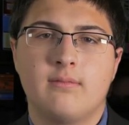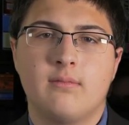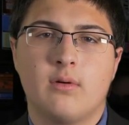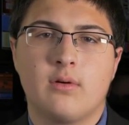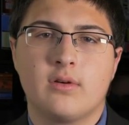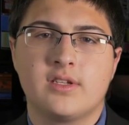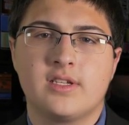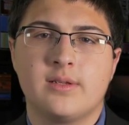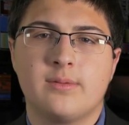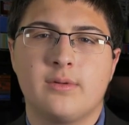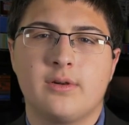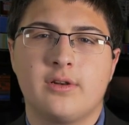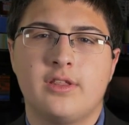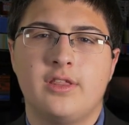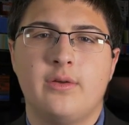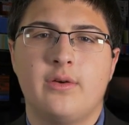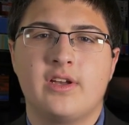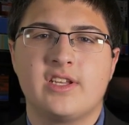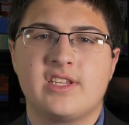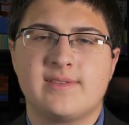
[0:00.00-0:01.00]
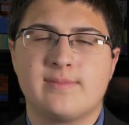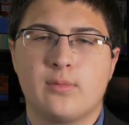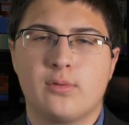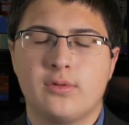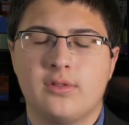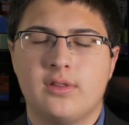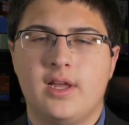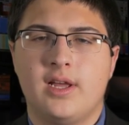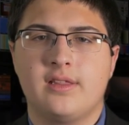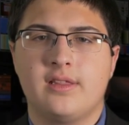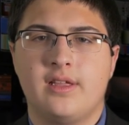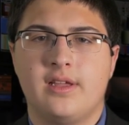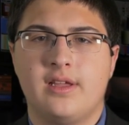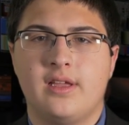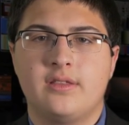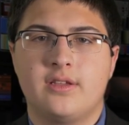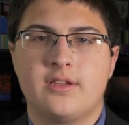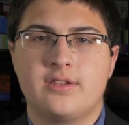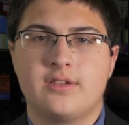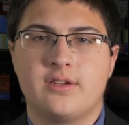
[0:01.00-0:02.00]
more similar to the U.S., more likely
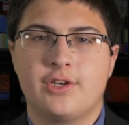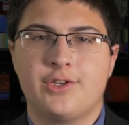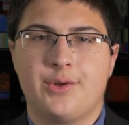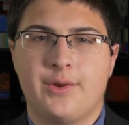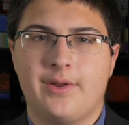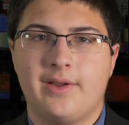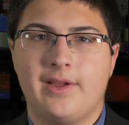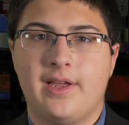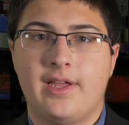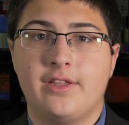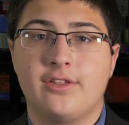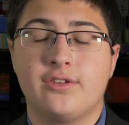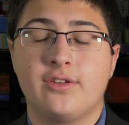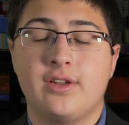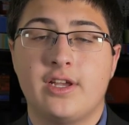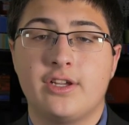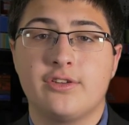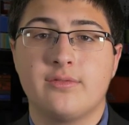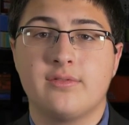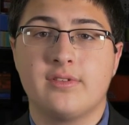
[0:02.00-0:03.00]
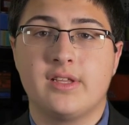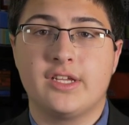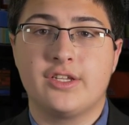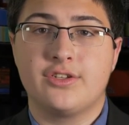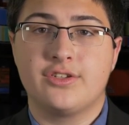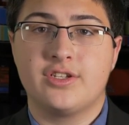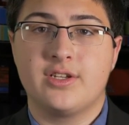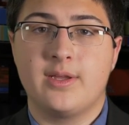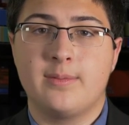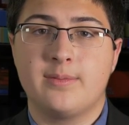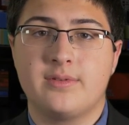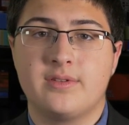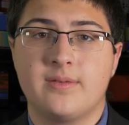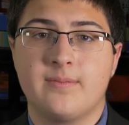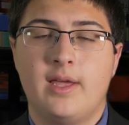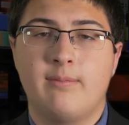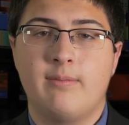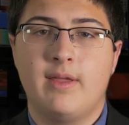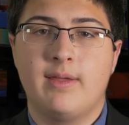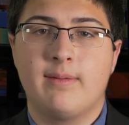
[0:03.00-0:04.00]
to start to create international relationships
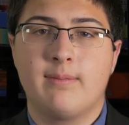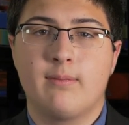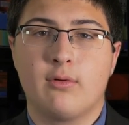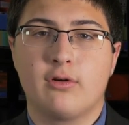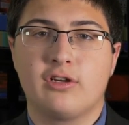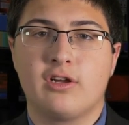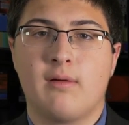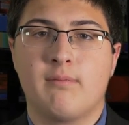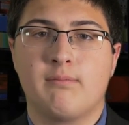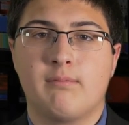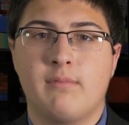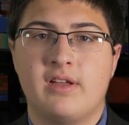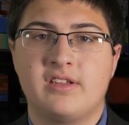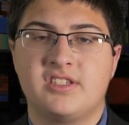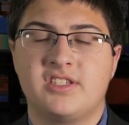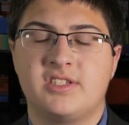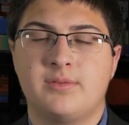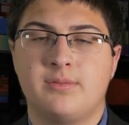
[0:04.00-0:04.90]
and make more compromises